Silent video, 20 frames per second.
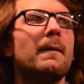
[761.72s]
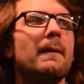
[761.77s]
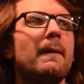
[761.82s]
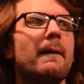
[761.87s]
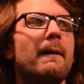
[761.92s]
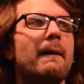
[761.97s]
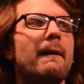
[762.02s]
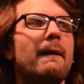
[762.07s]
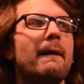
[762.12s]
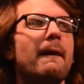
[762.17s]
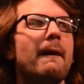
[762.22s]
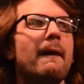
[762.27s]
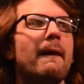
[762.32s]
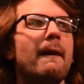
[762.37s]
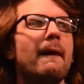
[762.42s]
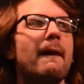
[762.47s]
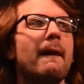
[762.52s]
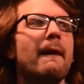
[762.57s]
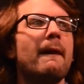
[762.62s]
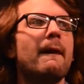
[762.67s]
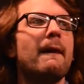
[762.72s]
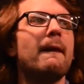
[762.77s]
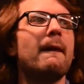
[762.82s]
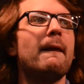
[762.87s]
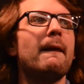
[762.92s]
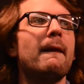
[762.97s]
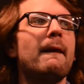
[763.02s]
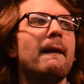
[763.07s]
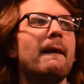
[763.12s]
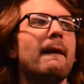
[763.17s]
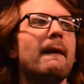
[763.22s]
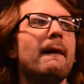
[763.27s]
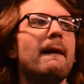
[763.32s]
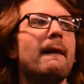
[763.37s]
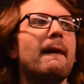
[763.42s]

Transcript: Nothing is said.